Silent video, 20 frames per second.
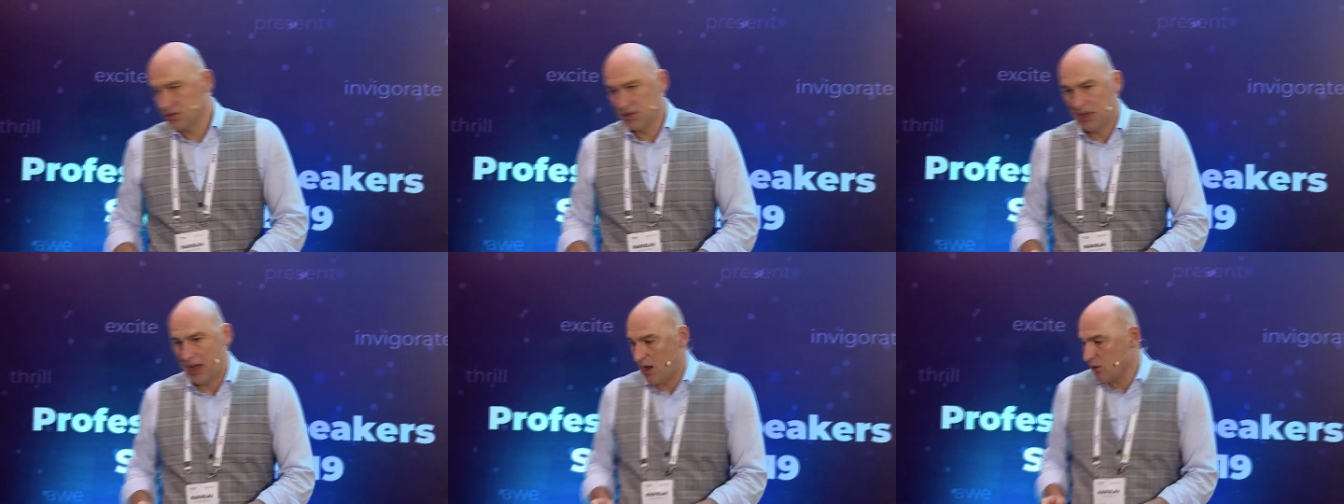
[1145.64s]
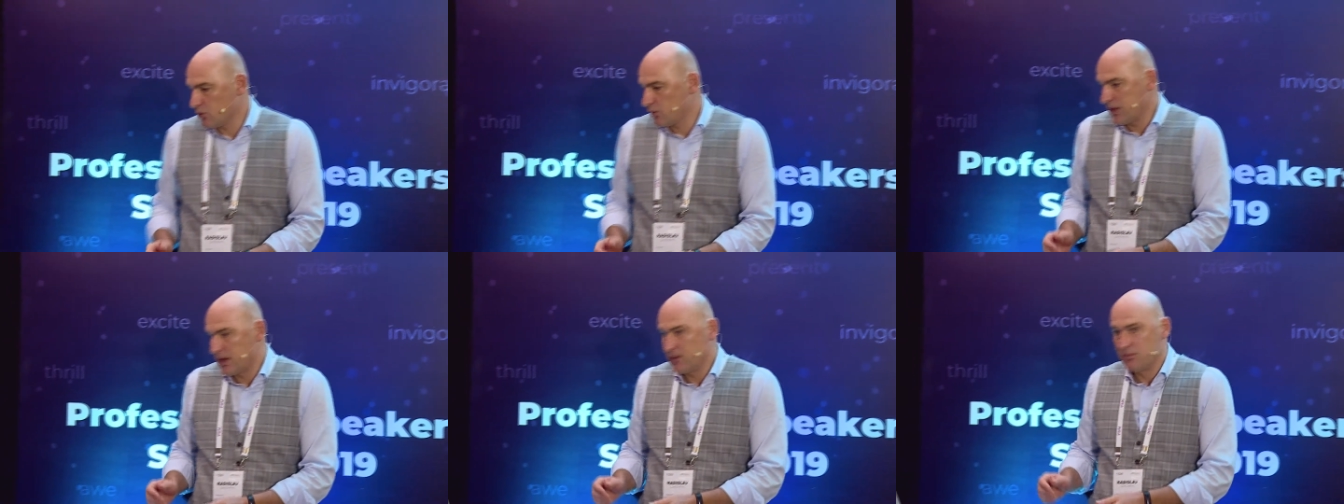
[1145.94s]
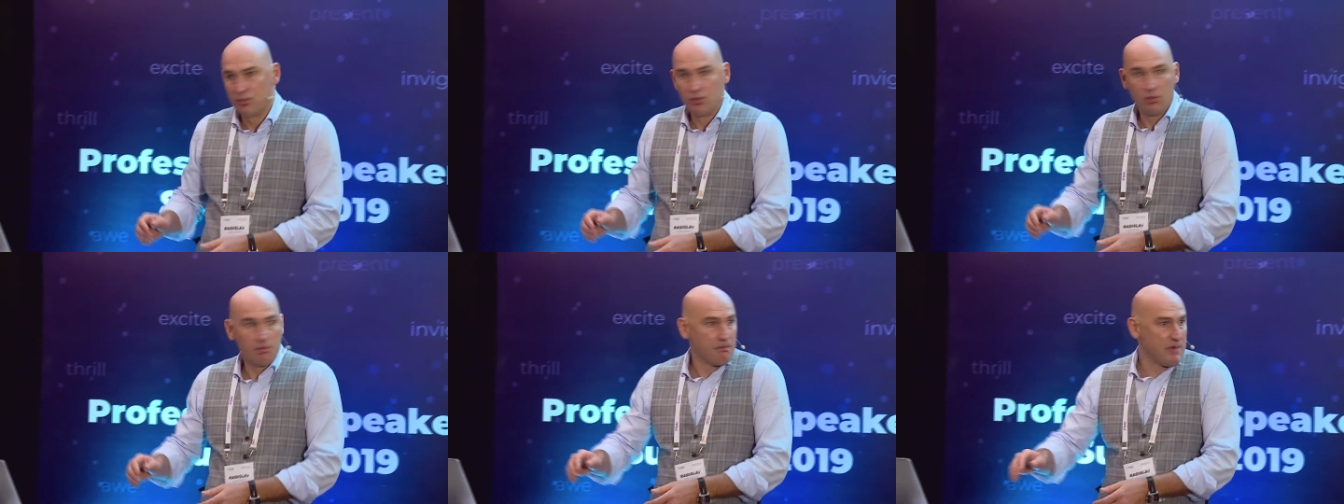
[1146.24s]
How do they
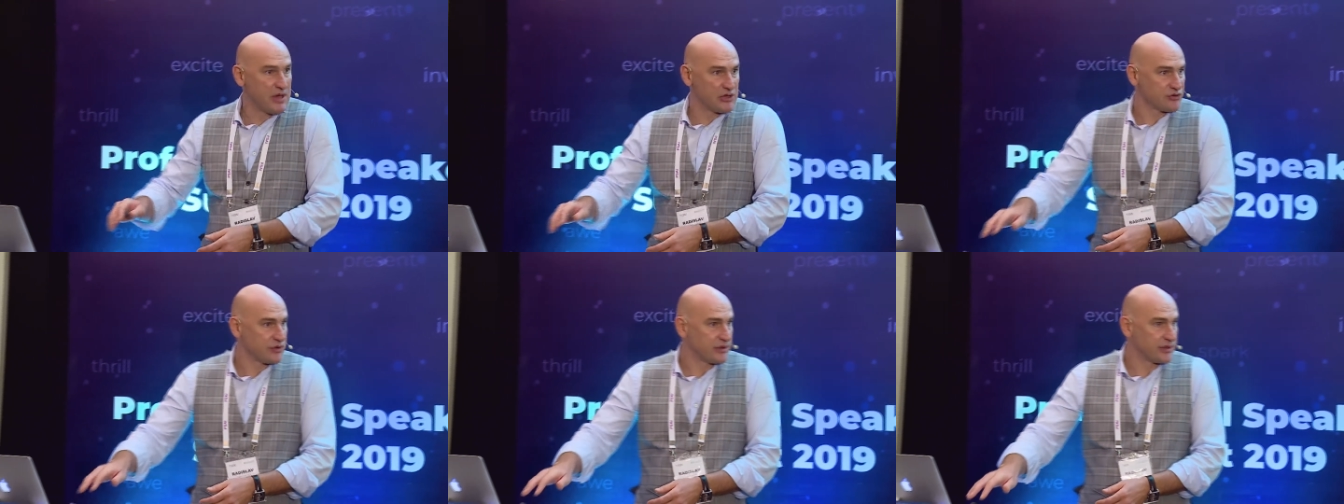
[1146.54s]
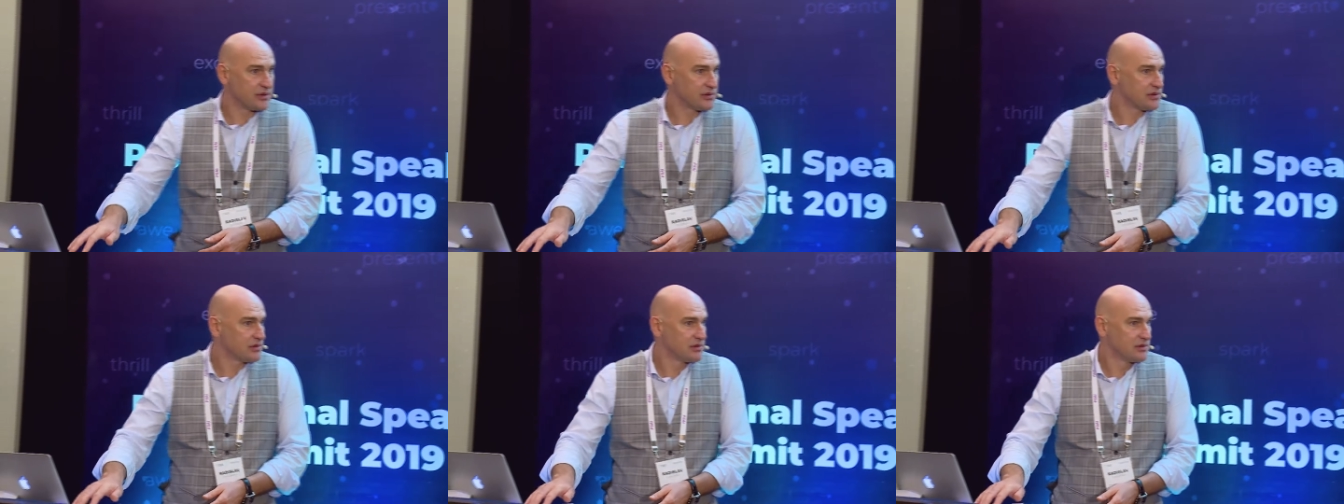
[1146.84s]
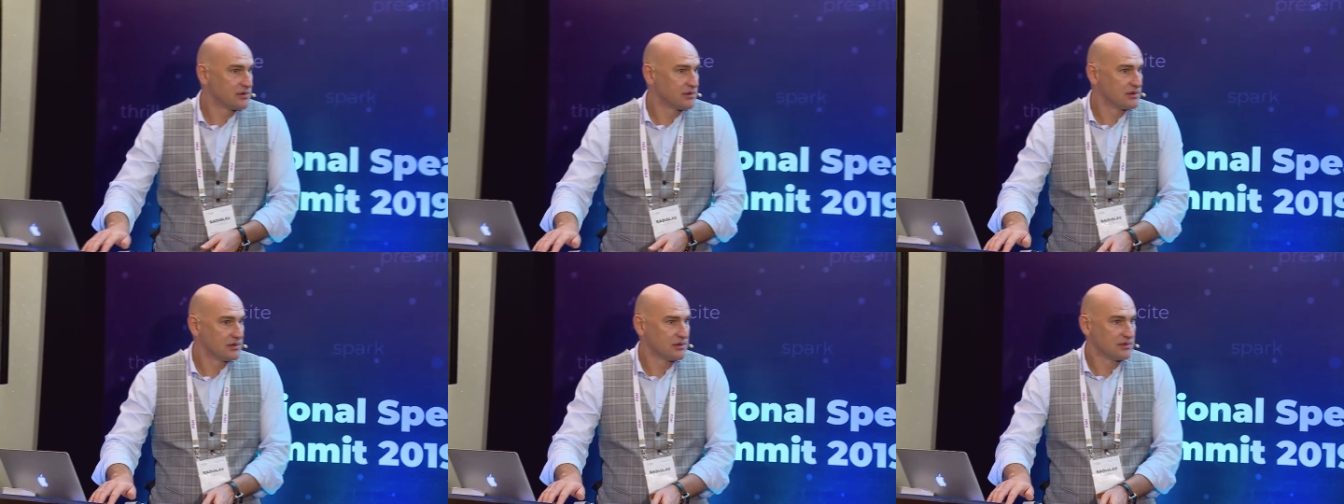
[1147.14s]
measure it?
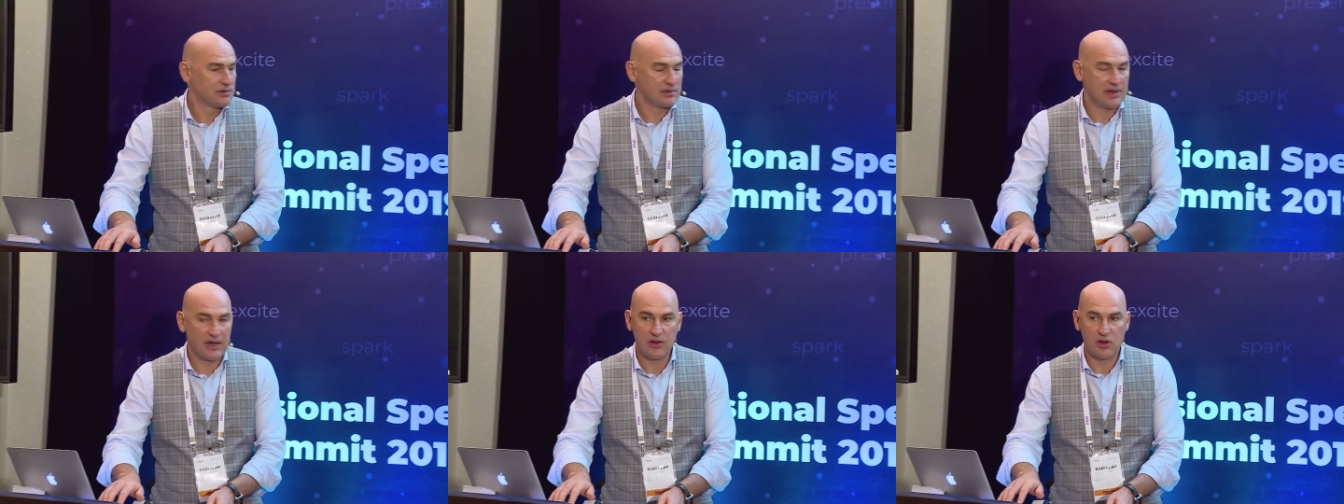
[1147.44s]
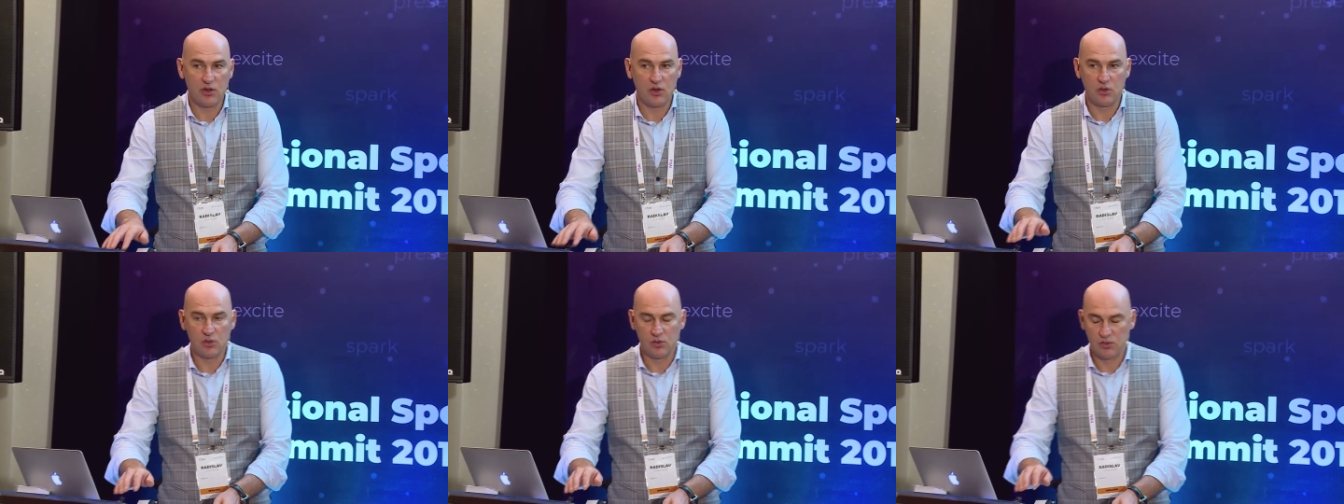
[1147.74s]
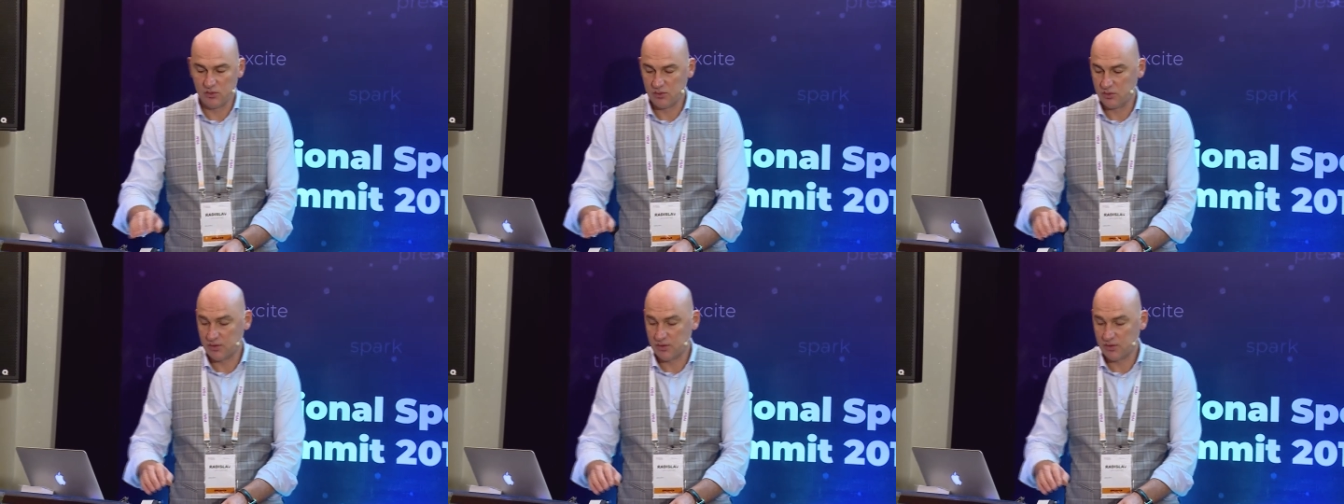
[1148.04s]
I don't know.